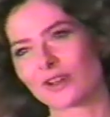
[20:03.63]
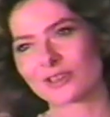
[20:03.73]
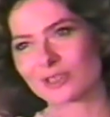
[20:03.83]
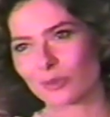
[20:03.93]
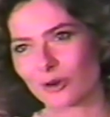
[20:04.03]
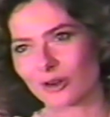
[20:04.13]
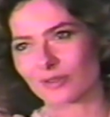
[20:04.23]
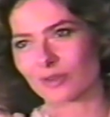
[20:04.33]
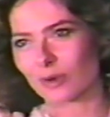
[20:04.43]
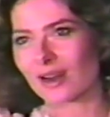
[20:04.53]
very
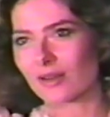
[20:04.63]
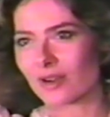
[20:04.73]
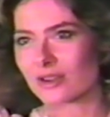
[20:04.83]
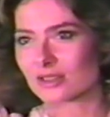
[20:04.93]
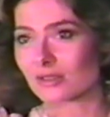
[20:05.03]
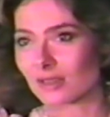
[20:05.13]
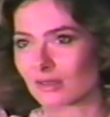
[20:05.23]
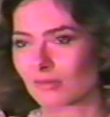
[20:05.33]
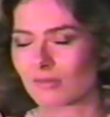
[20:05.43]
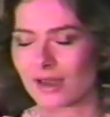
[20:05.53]
supportive of whatever I was
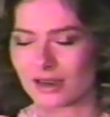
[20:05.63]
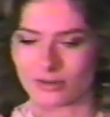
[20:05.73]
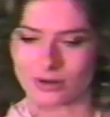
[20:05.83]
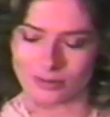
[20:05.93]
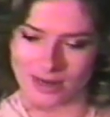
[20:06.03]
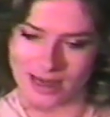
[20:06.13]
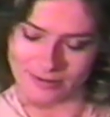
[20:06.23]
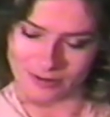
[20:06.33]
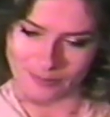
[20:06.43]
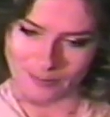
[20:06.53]
doing in my career and what
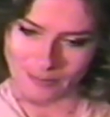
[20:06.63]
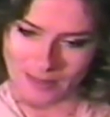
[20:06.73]
have you.